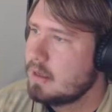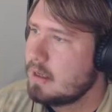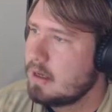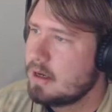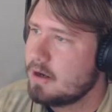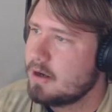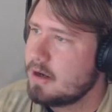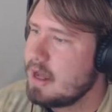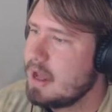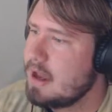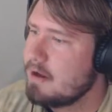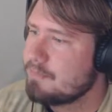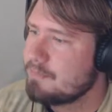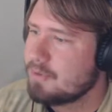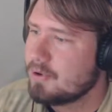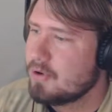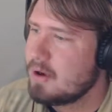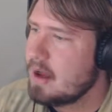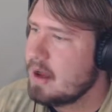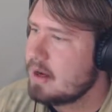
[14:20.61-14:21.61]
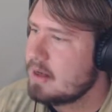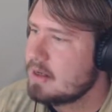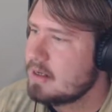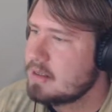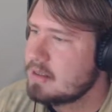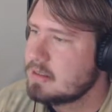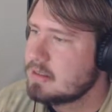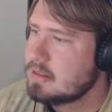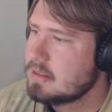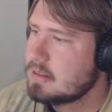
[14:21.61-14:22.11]
I don't have
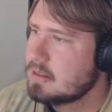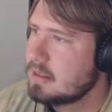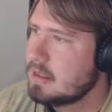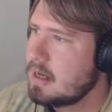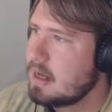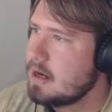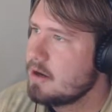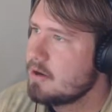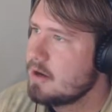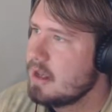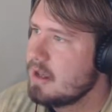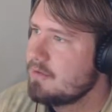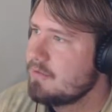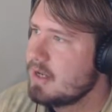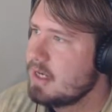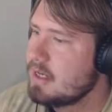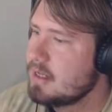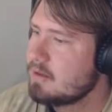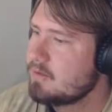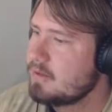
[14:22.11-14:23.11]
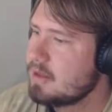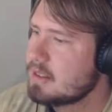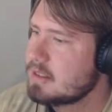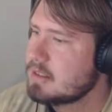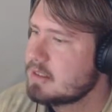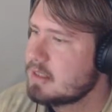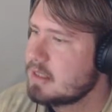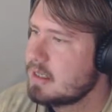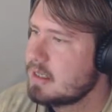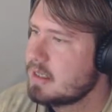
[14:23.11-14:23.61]
piranhas. I don't have any of
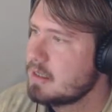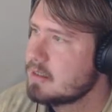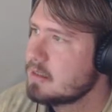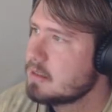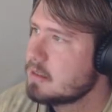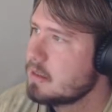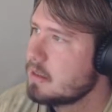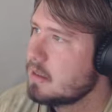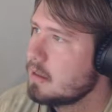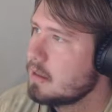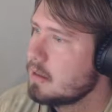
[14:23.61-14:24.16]
these things.